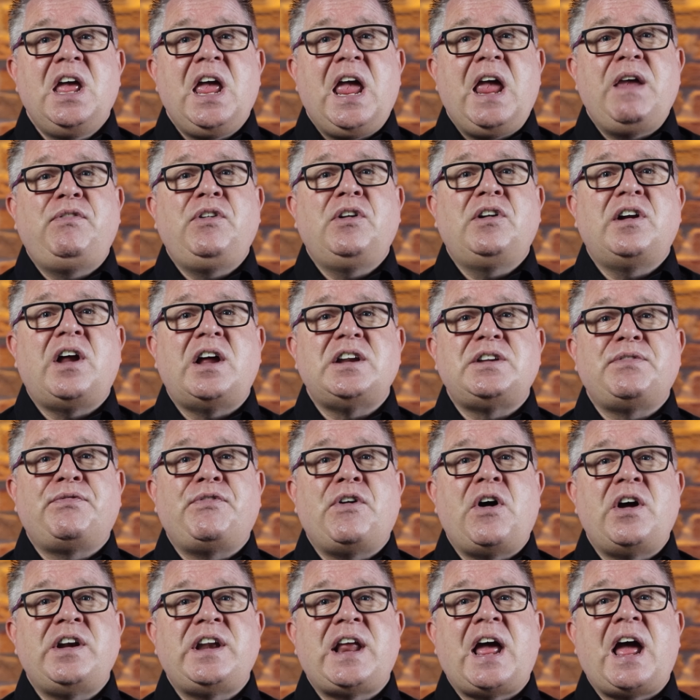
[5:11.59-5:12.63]
If you'd like to
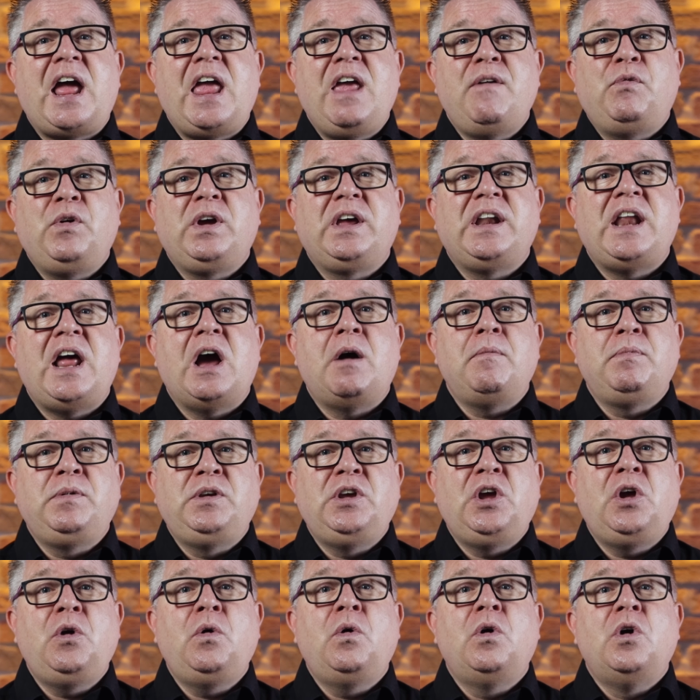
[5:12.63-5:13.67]
find out if we can help
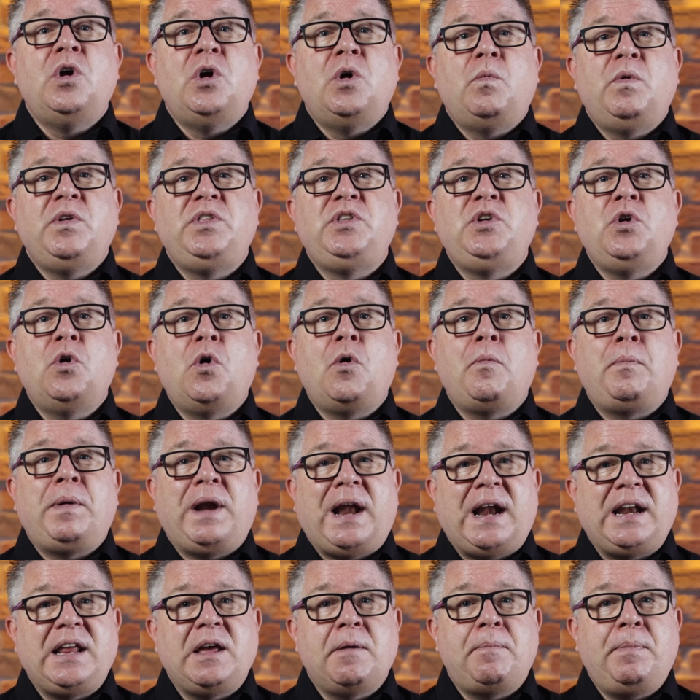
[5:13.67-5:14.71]
you with your
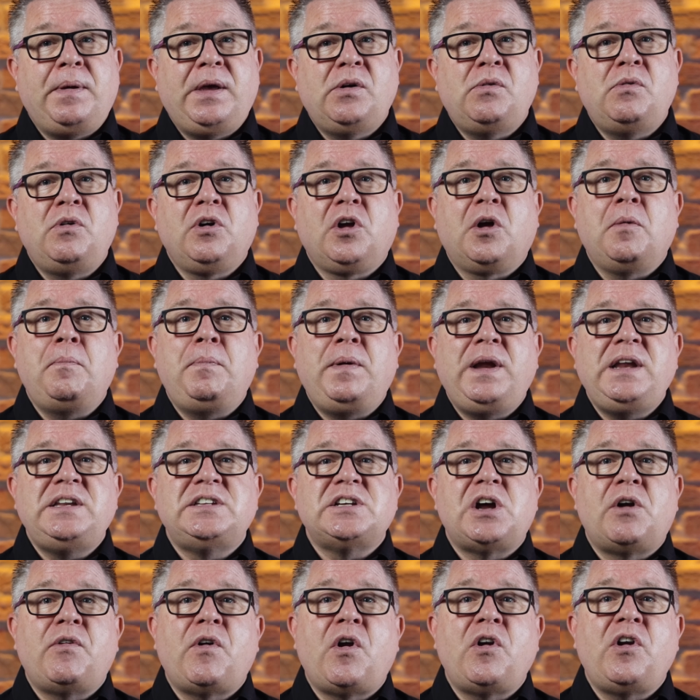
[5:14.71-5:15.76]
planning appeal,
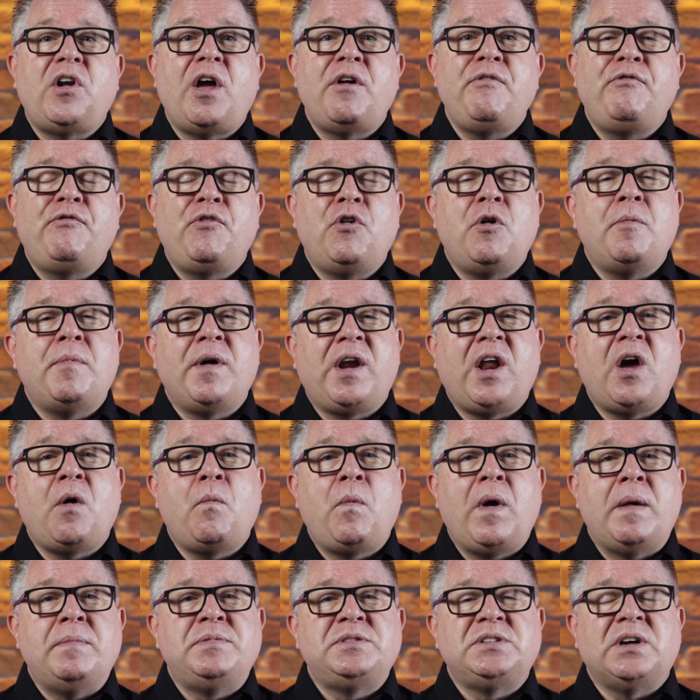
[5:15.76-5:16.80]
complete our online form on our
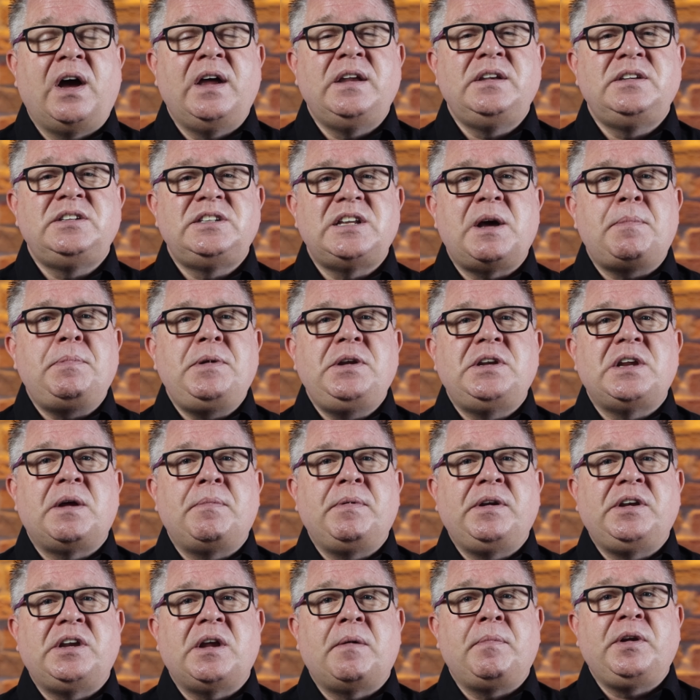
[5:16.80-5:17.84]
website
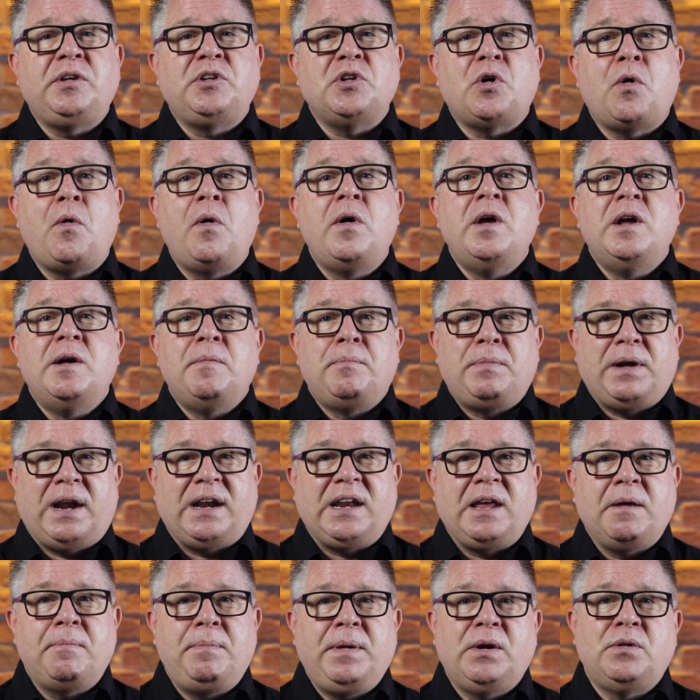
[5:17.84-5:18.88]

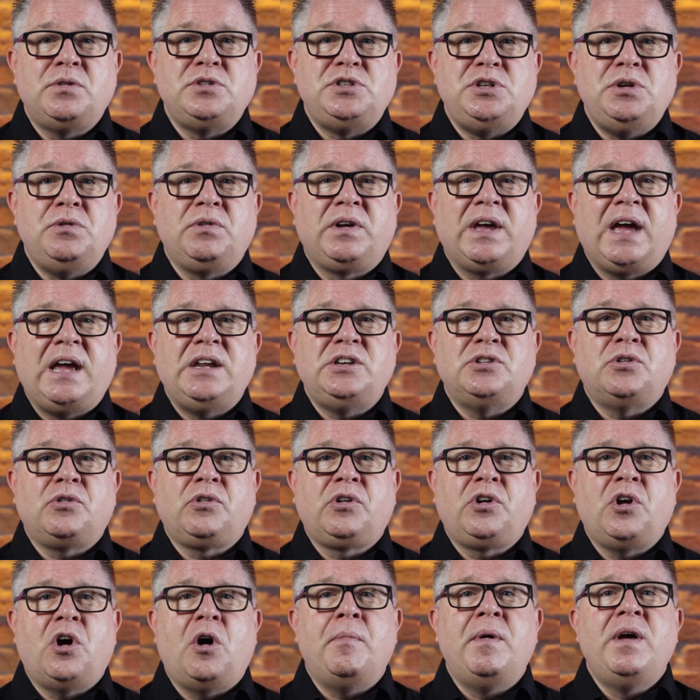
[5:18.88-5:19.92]

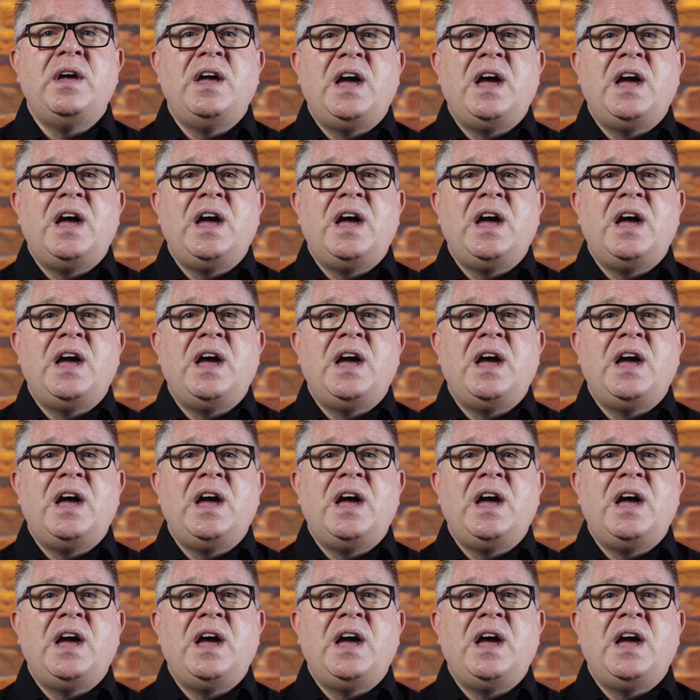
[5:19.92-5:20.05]
www.planningappealsuk.com,